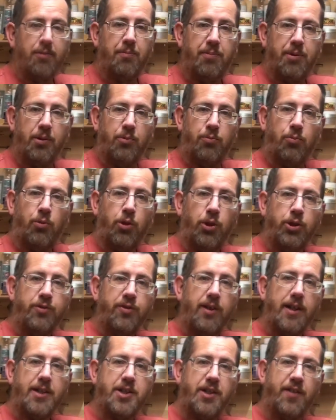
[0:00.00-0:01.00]
But what
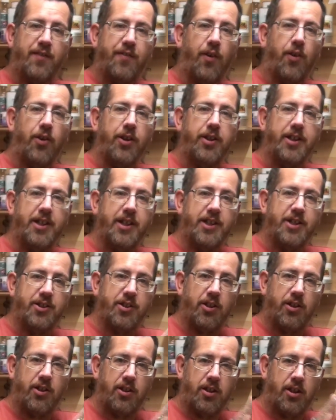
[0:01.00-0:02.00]
you'll actually find is
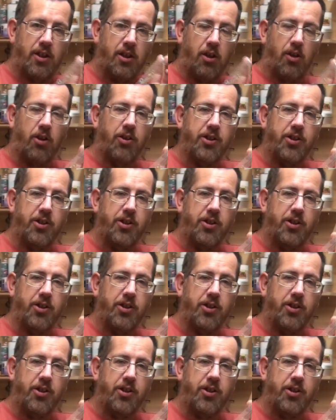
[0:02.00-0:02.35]
a lot